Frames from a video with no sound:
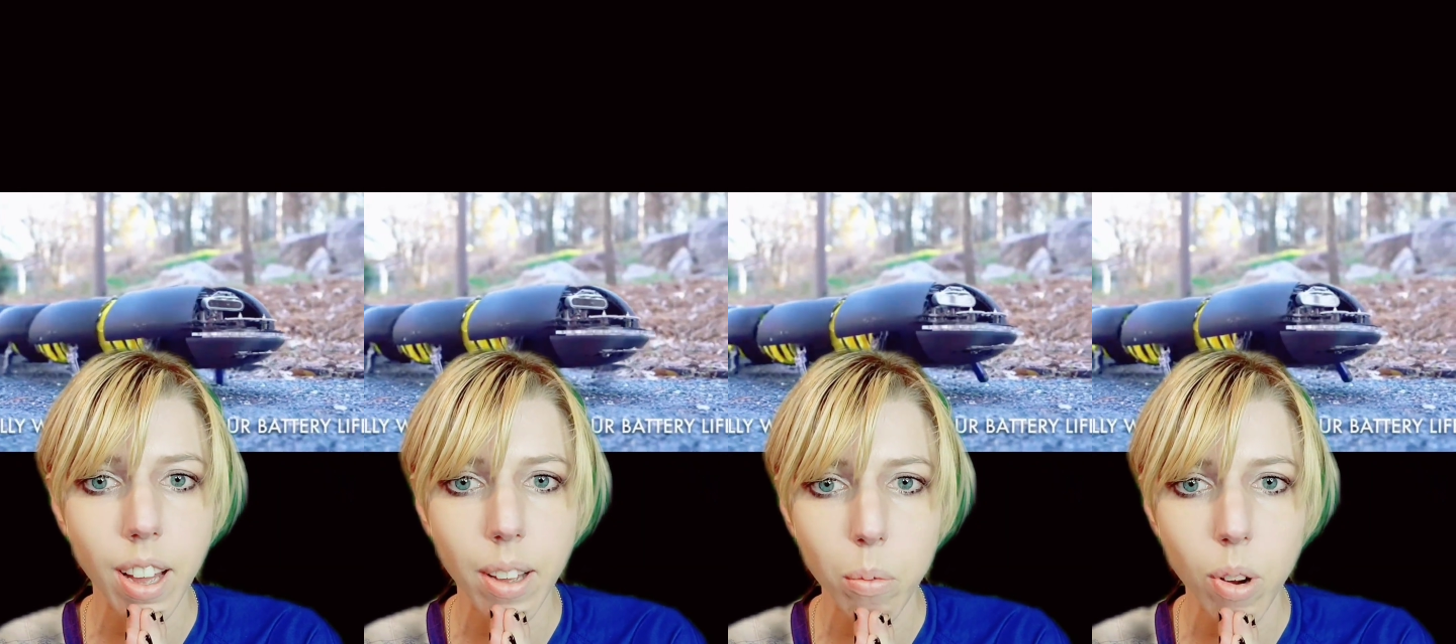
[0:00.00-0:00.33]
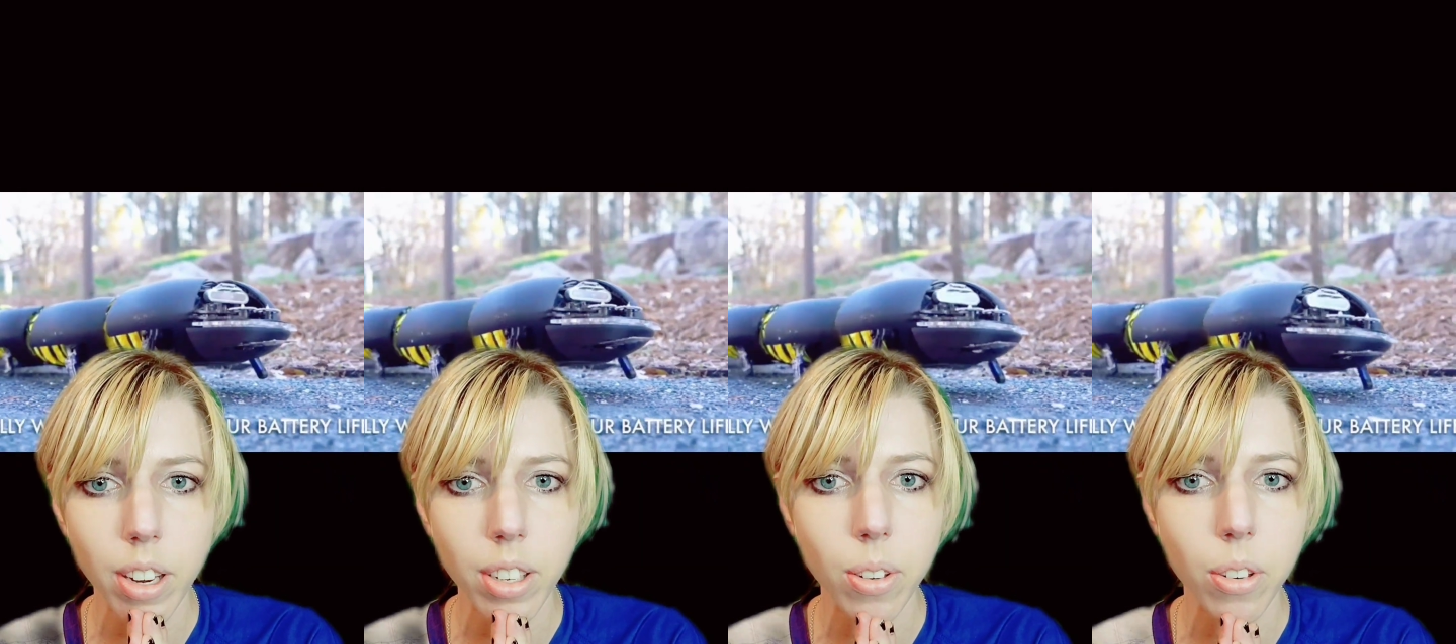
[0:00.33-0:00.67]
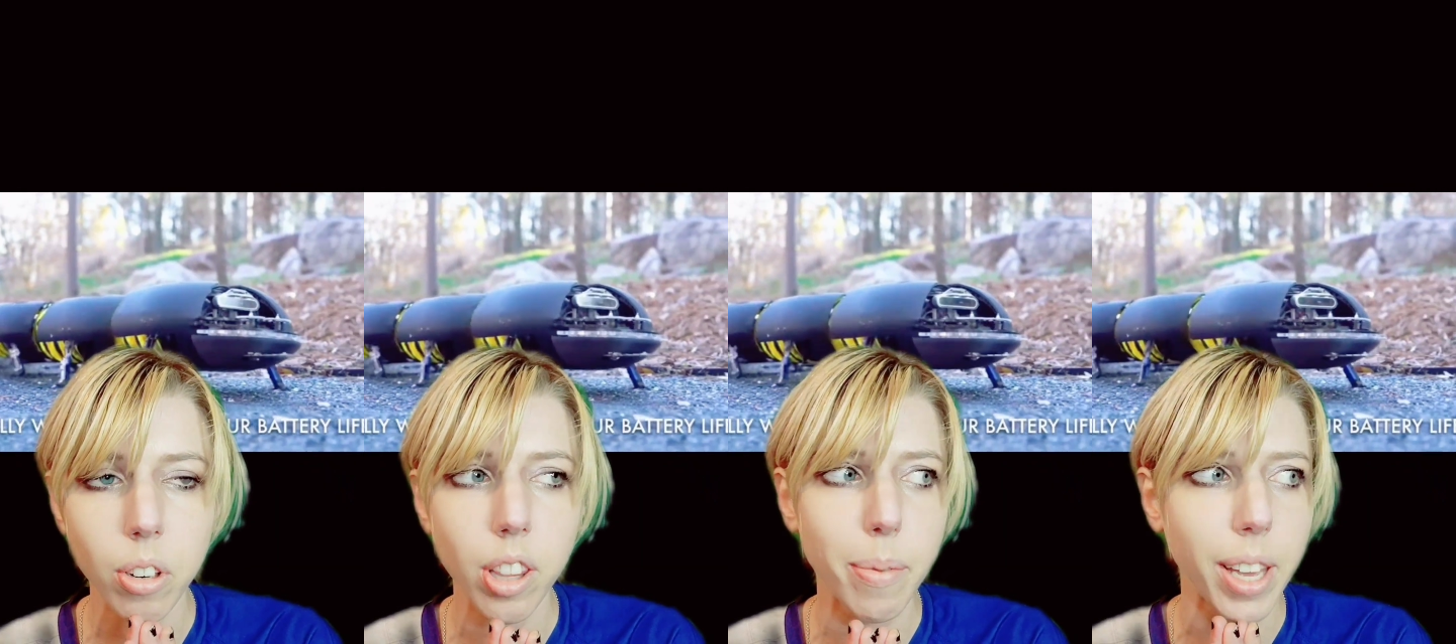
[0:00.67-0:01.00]
I want to
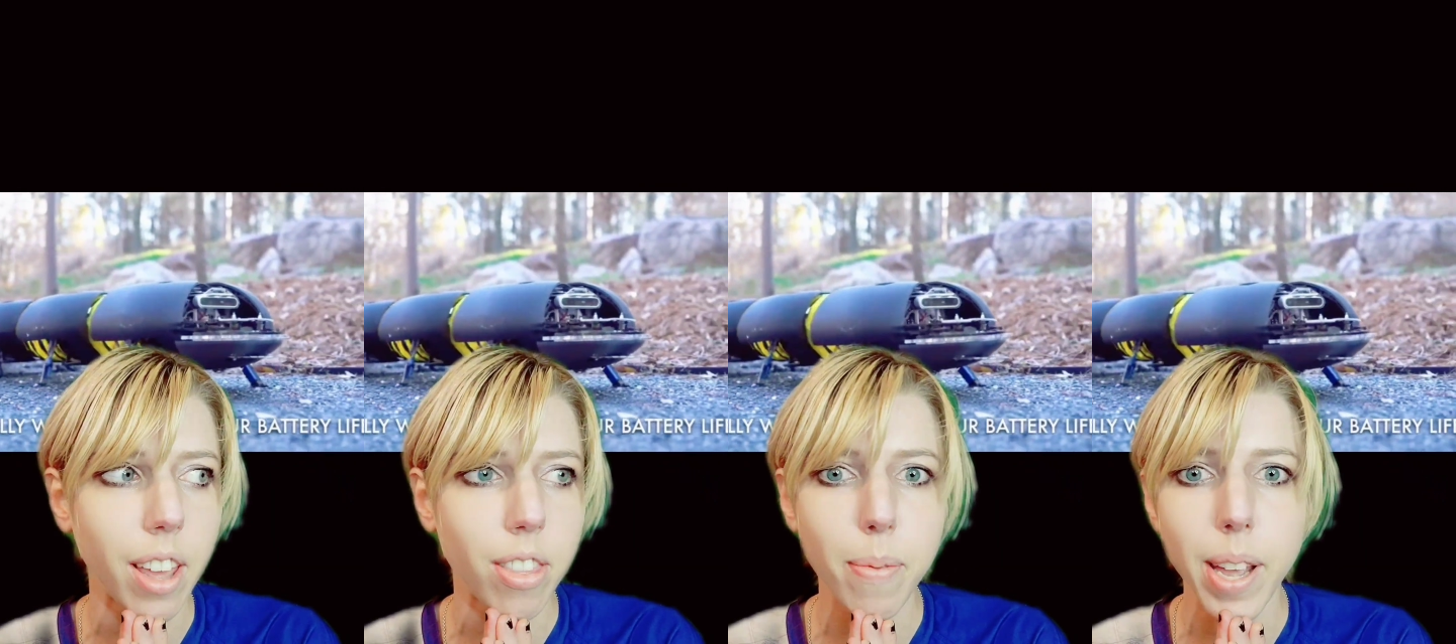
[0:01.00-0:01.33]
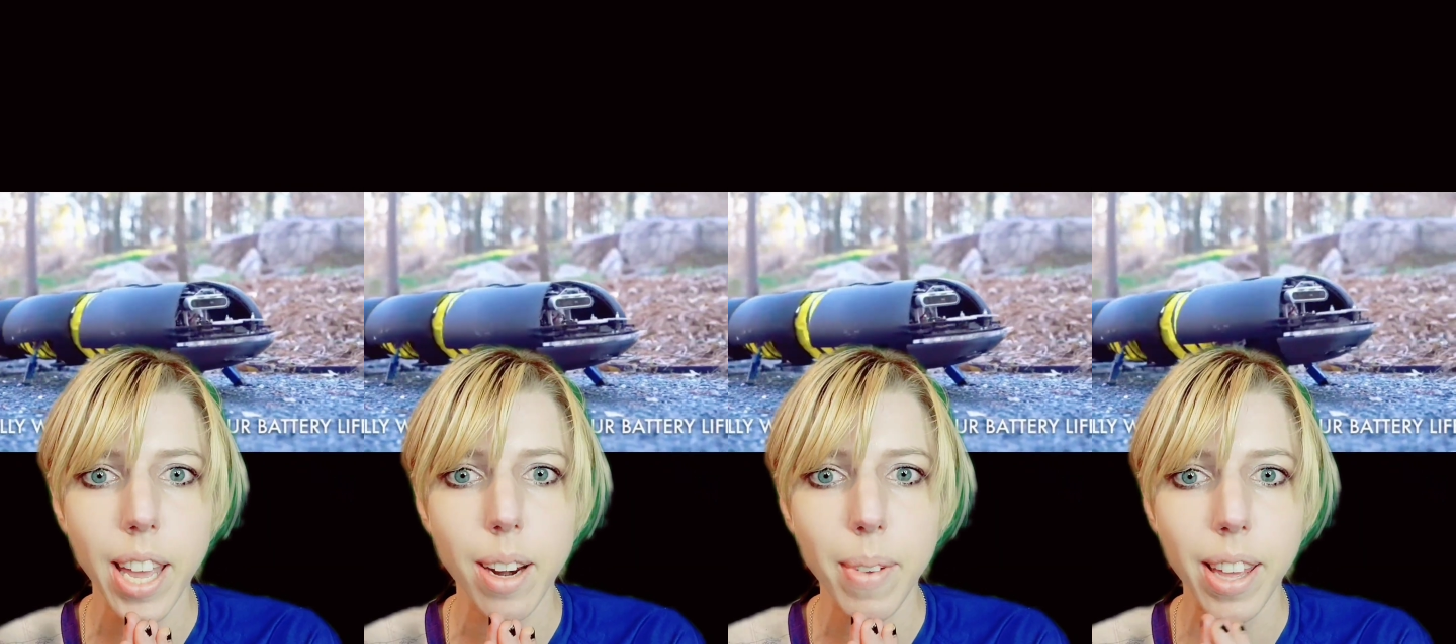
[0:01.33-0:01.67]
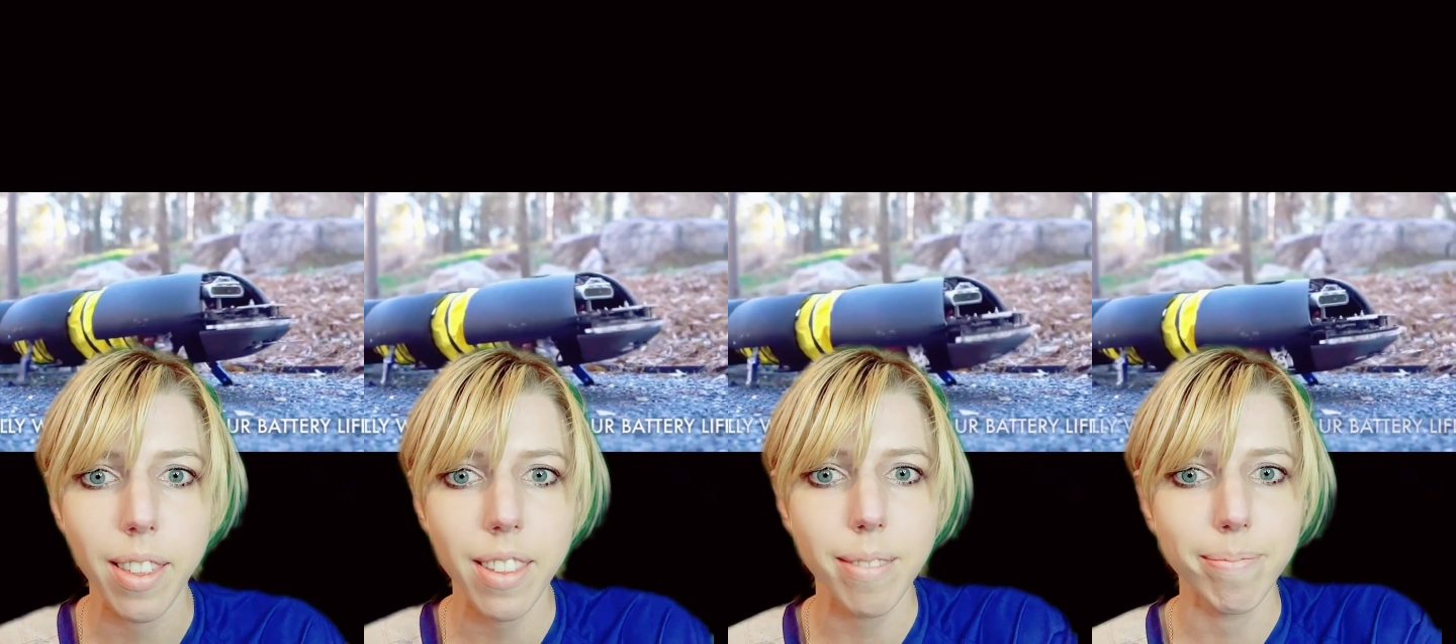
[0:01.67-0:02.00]
turn them against my
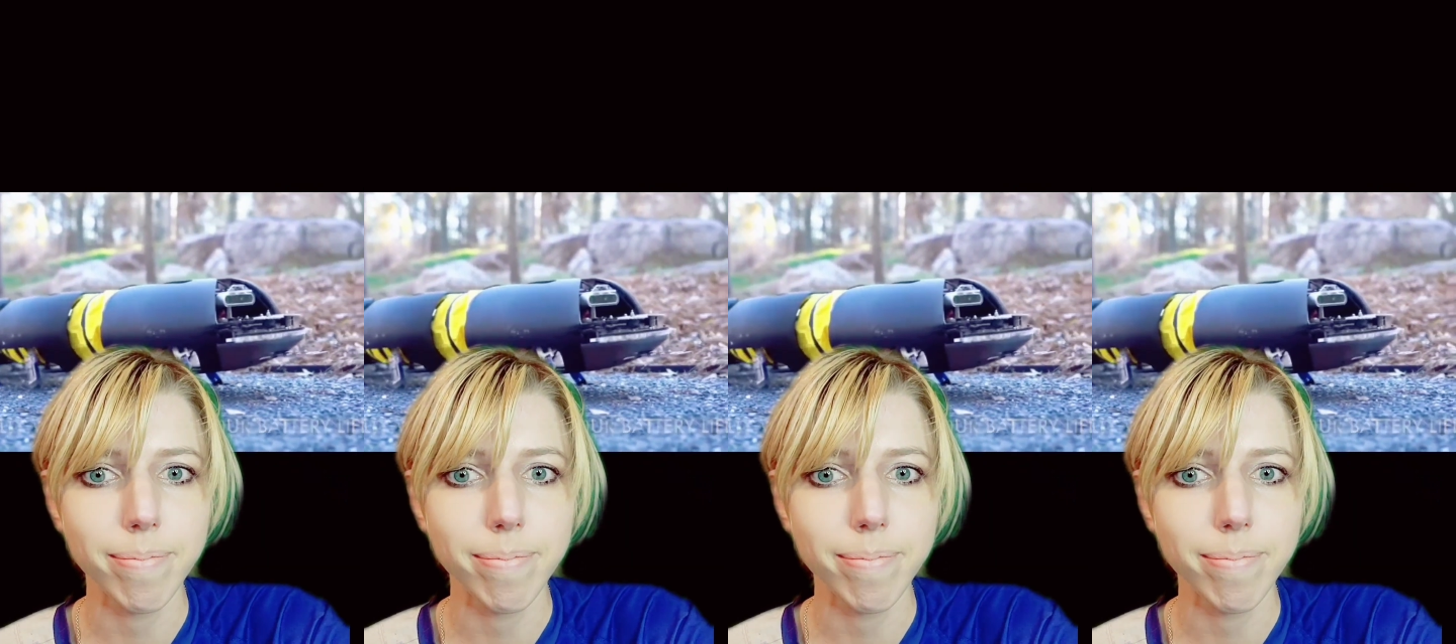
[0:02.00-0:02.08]
enemies.